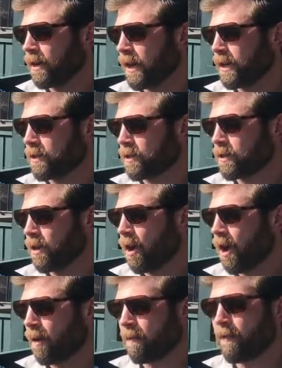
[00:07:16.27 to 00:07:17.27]
as
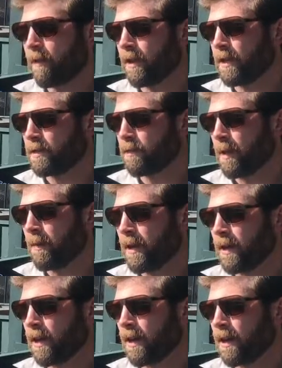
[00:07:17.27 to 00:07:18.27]
harmful as
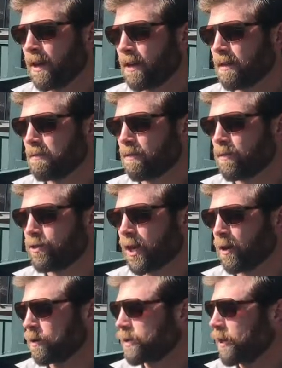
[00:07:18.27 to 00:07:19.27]
maybe
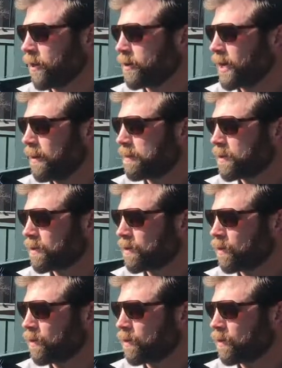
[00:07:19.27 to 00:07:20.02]
general stereotypes